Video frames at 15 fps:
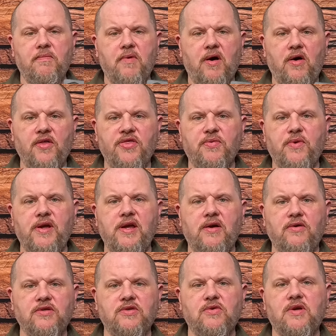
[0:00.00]
All three
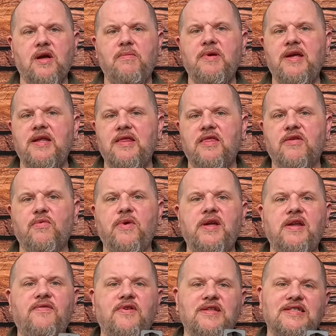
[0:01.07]
also come in three
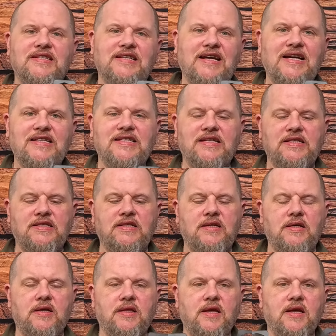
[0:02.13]
different sizes.
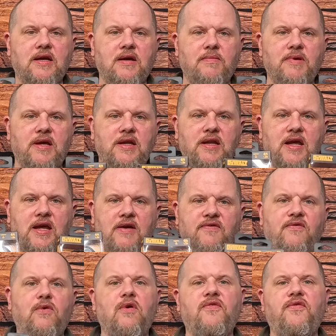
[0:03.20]
They come in a
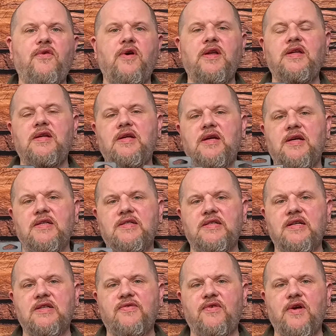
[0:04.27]
4-foot, a
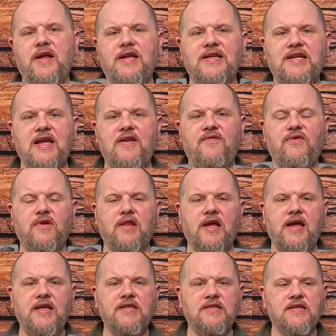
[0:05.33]
6-foot, and 10-foot
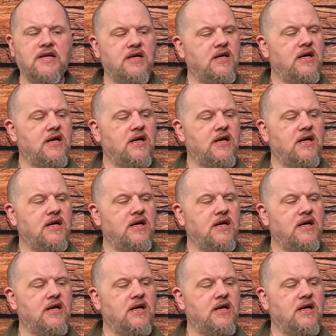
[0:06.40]
length.